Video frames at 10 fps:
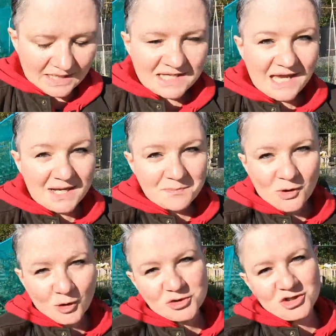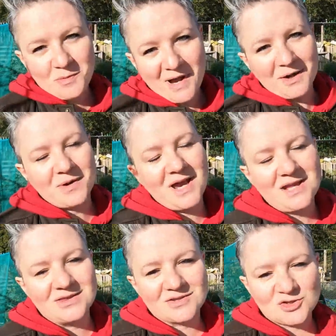getting pushed about
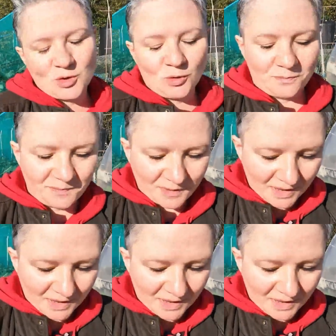in the storm.